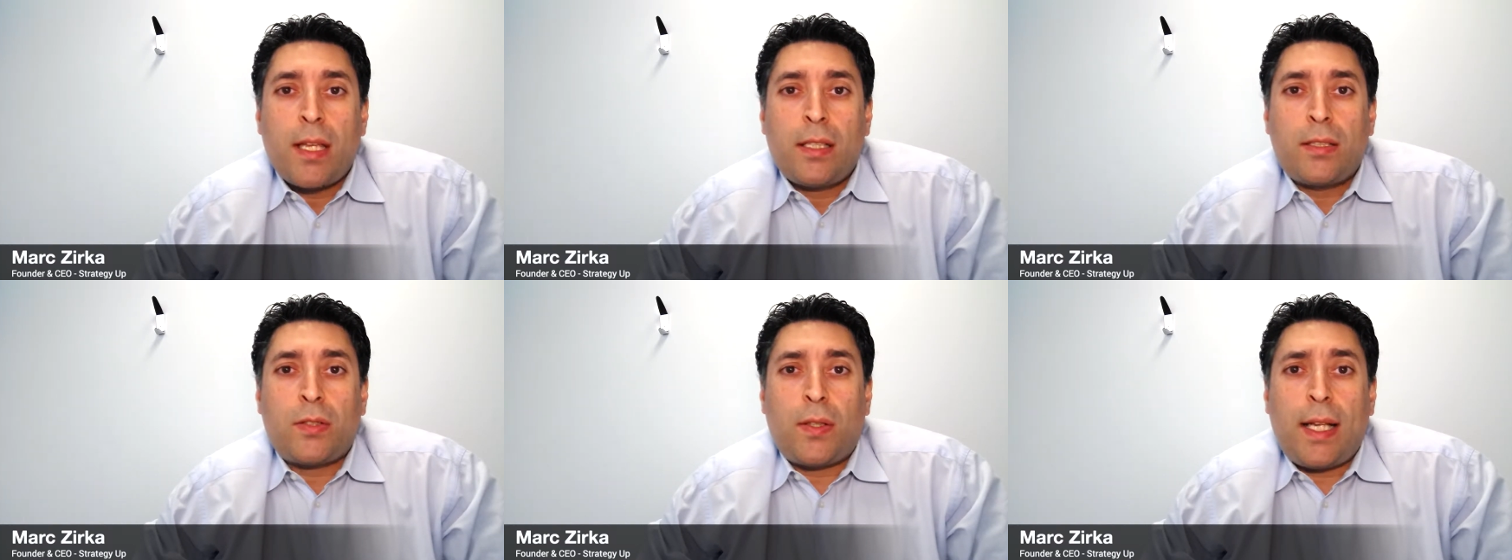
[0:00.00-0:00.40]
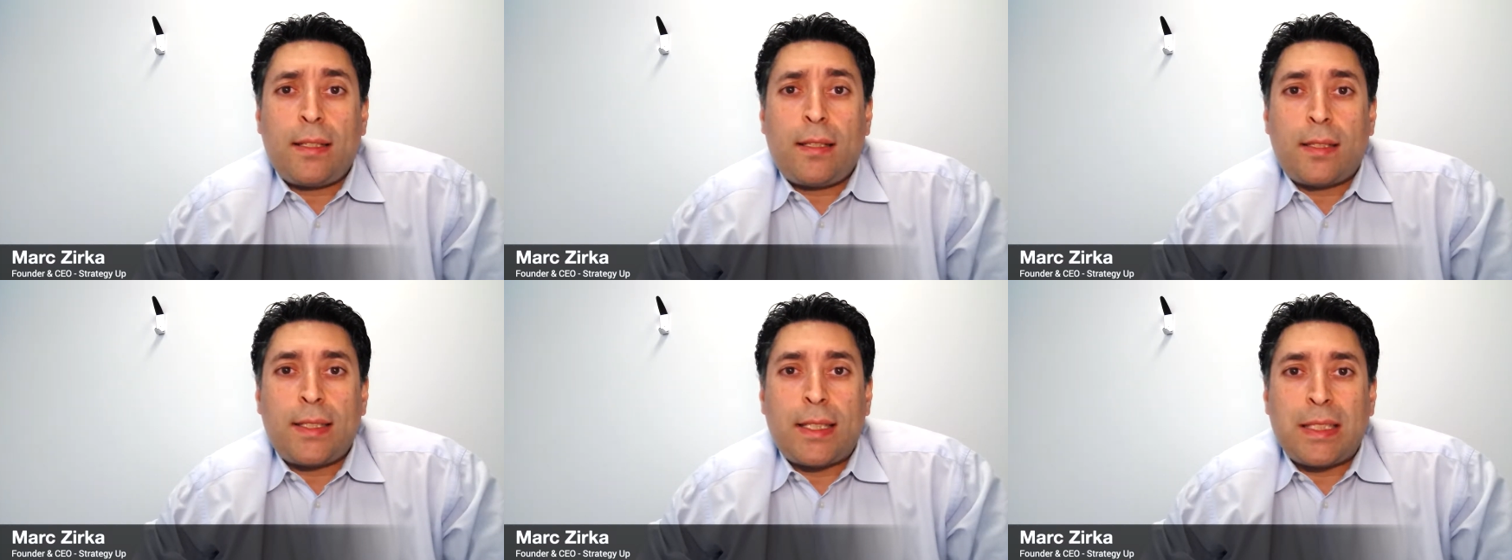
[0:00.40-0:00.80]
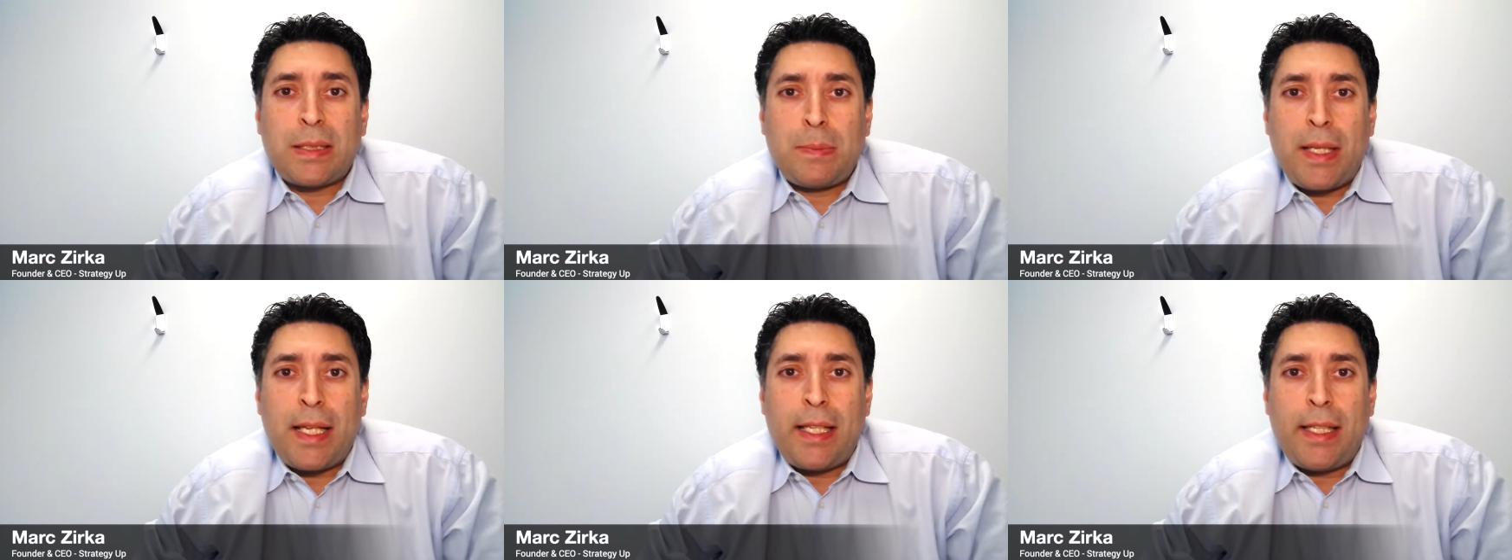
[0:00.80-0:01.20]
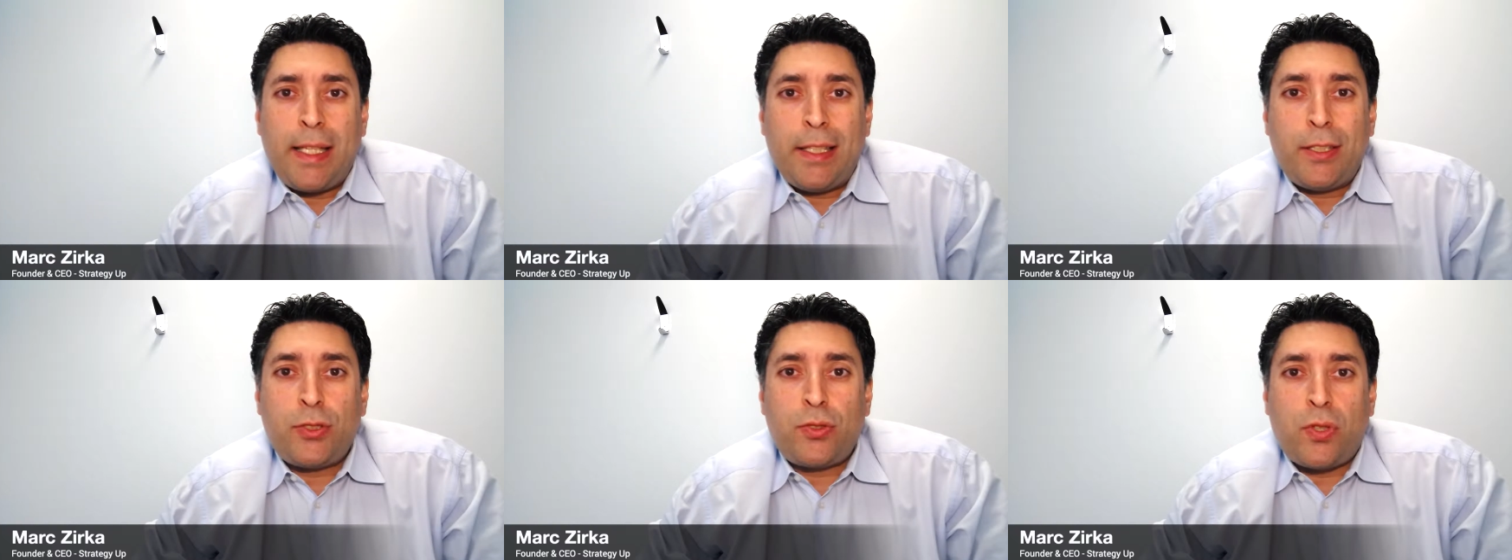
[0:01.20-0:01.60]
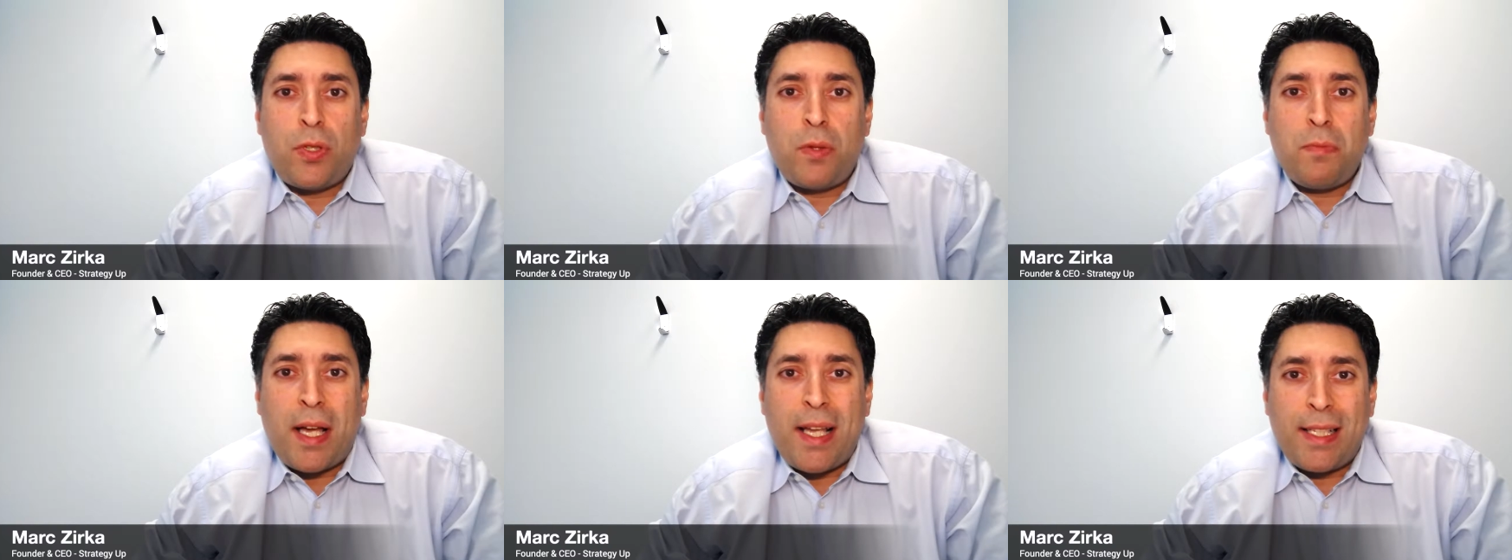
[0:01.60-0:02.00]
So let us explain each
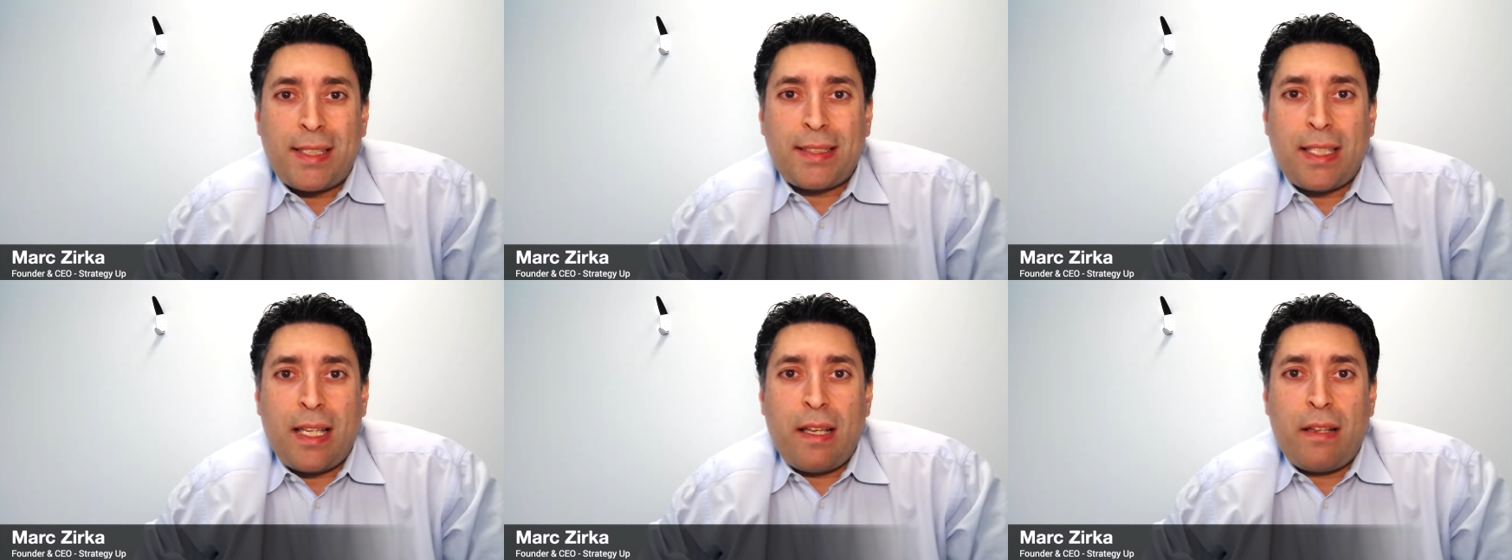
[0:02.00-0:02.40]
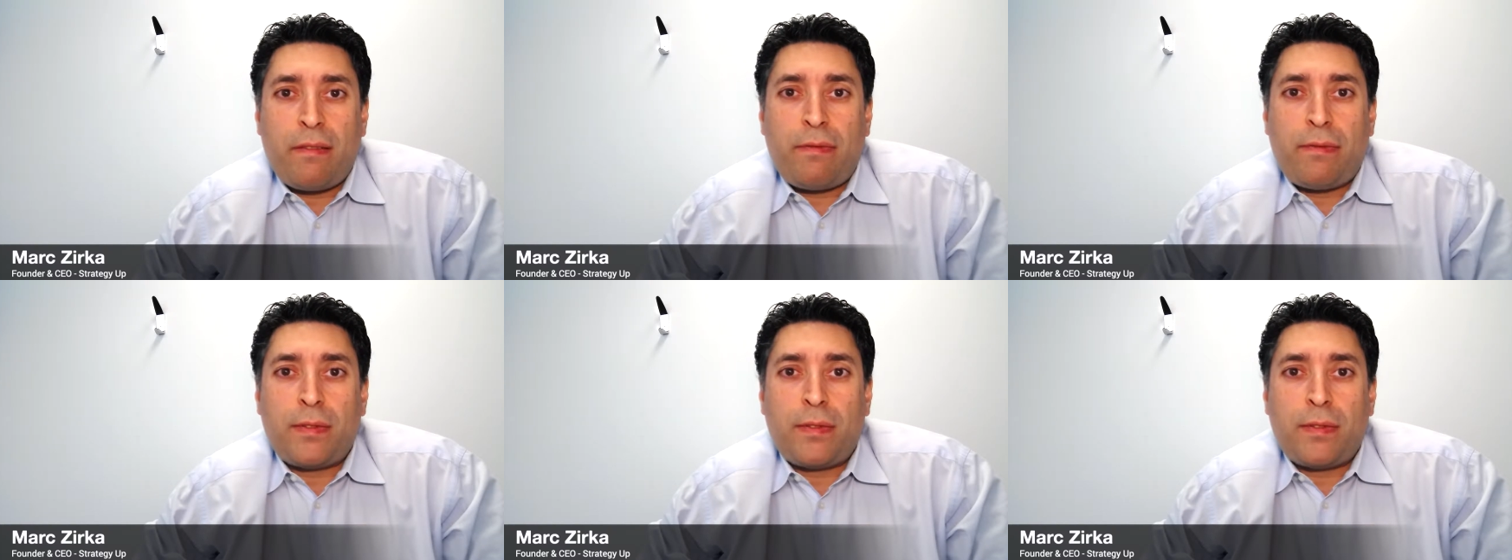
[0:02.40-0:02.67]
term by itself